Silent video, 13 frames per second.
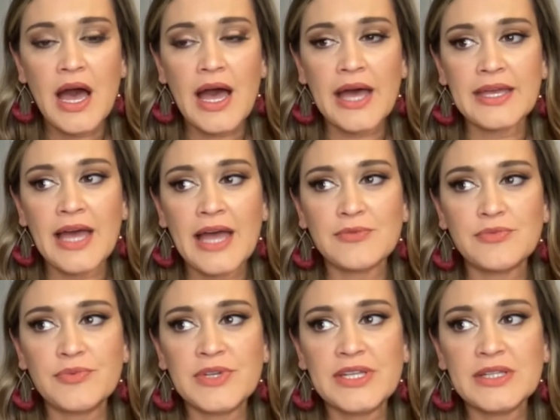I
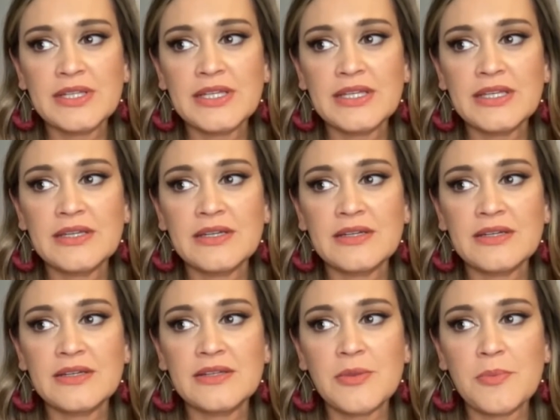really,
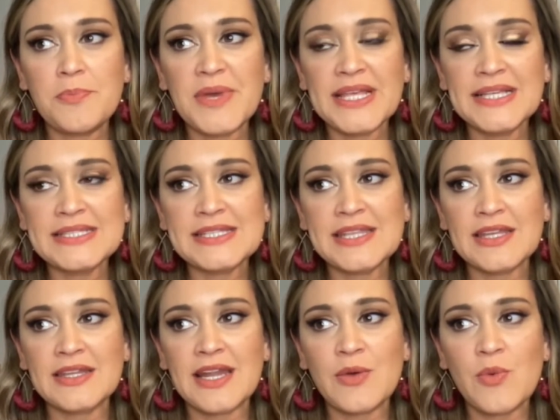the biggest
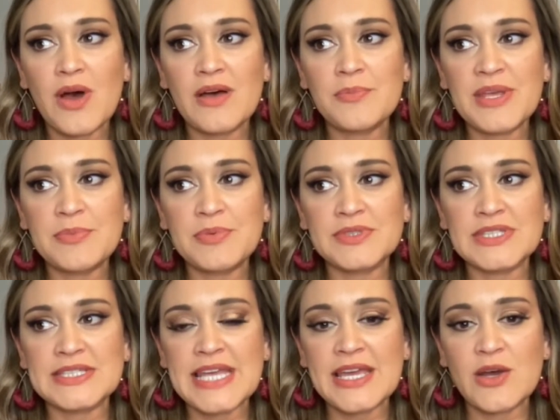thing that I want people to
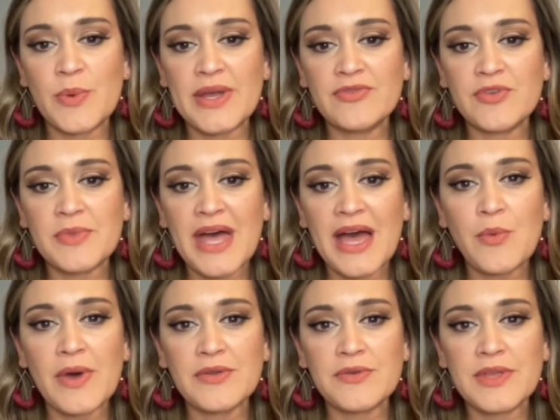take away from that,
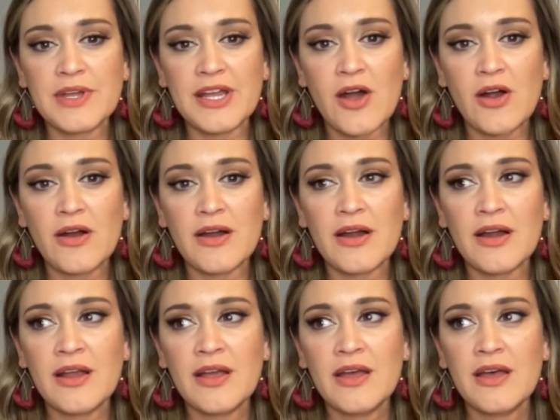whether they are
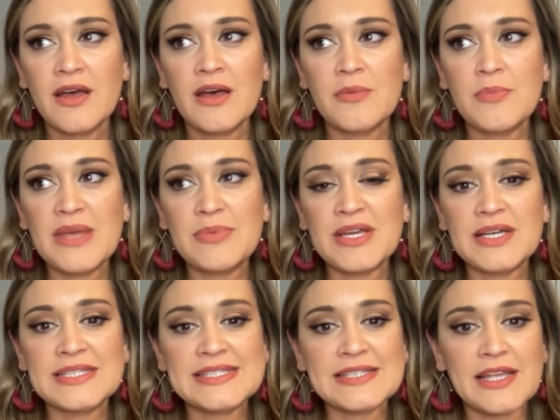maybe
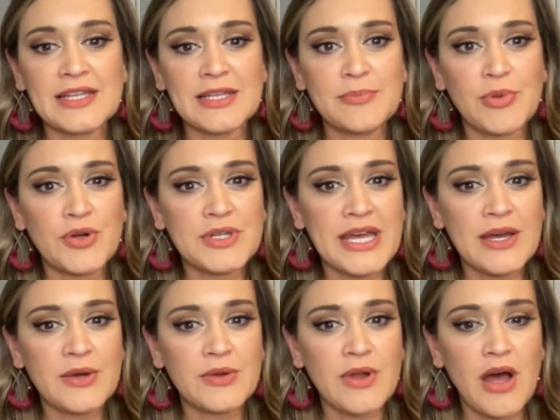a slightly burned
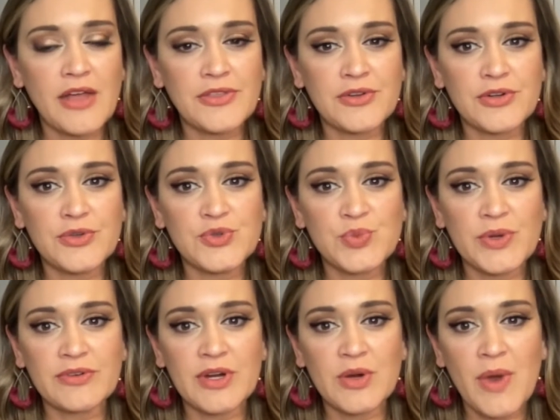out author who's
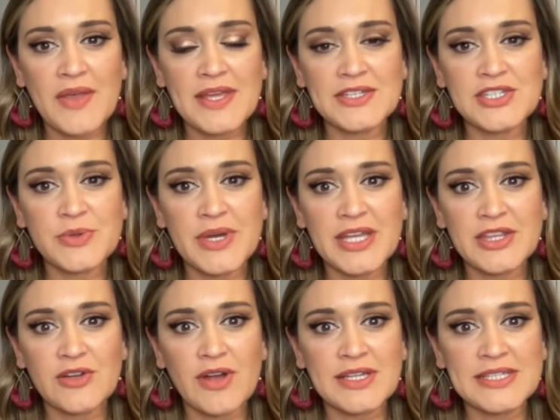wondering why they do it
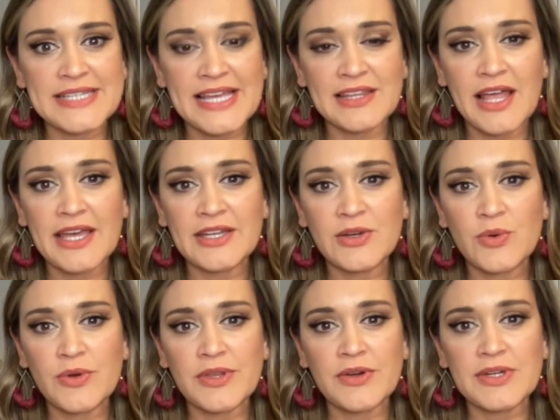and they're on deadline,
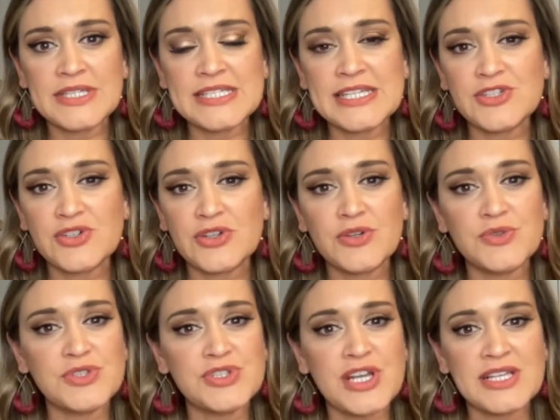or they're a teacher
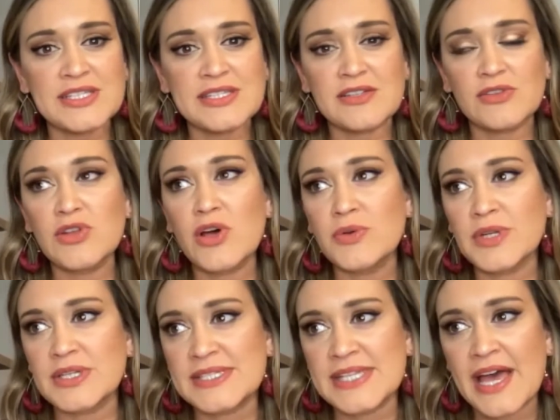who's just
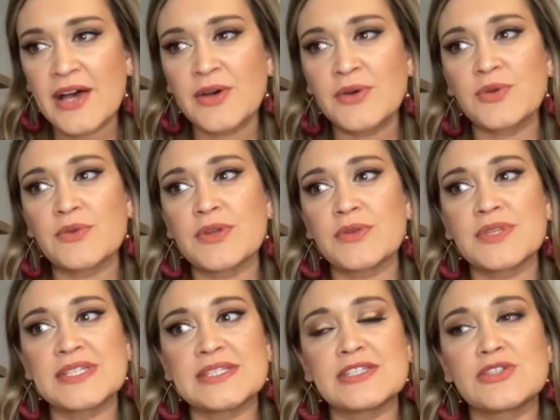loaded down, or they're
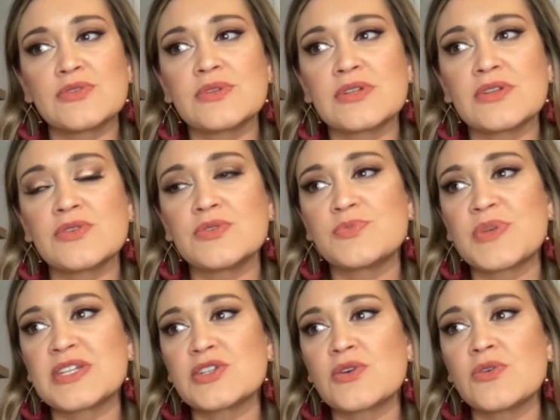the student who's
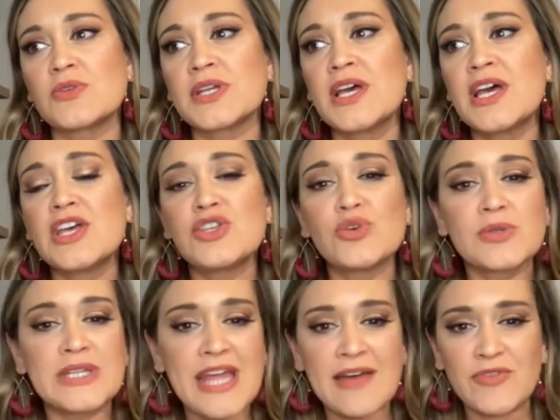been told you'll
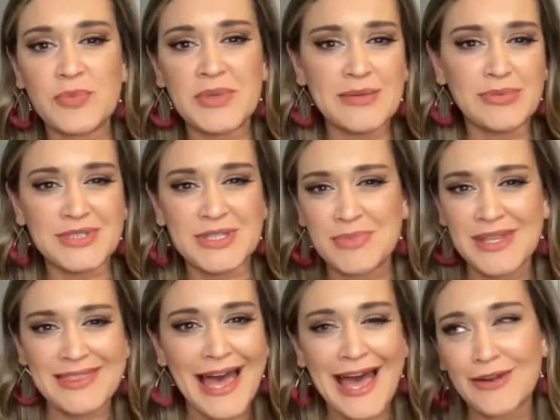never be able to be
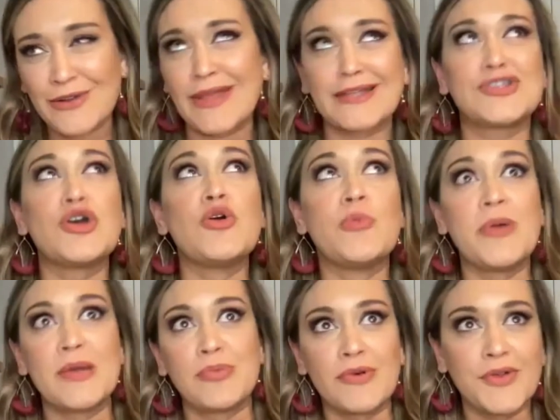that, like 2
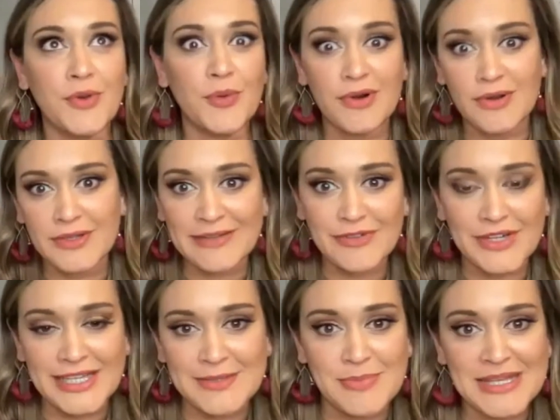people in the world ever
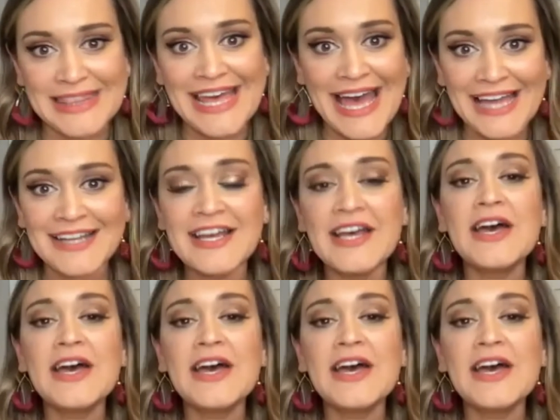get to be that.